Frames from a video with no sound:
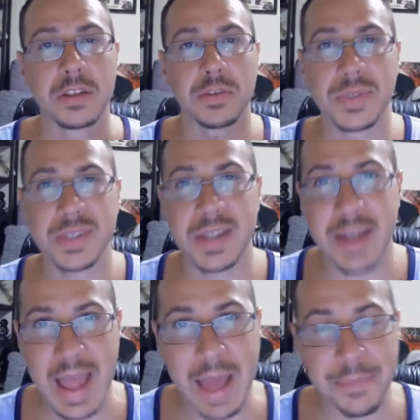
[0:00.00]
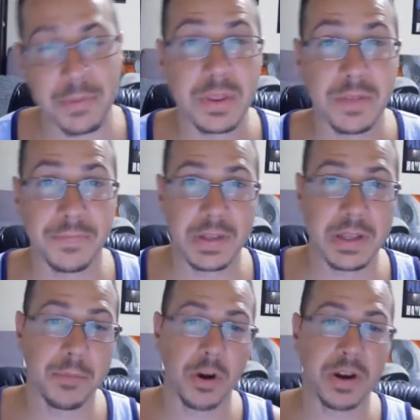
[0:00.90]
So what's gonna happen with
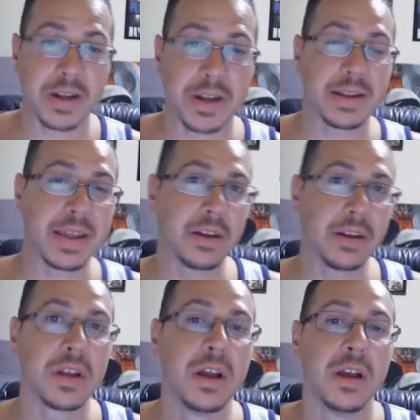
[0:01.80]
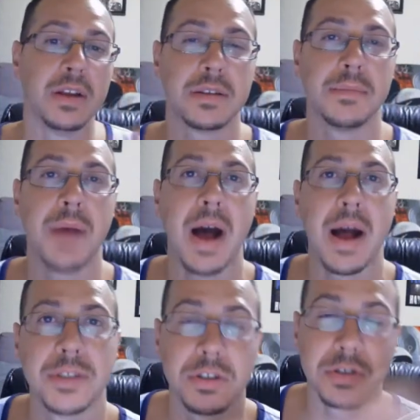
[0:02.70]
affiliate marketing? And here's some options.